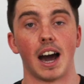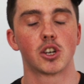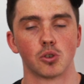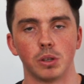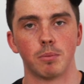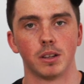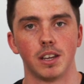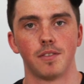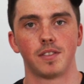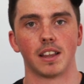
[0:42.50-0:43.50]
I truly
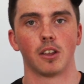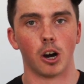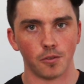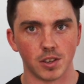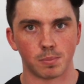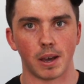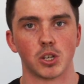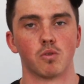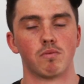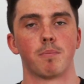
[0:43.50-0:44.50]
believe that the office space
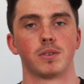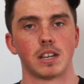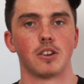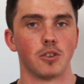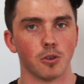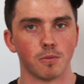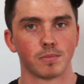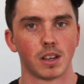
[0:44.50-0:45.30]
should represent you.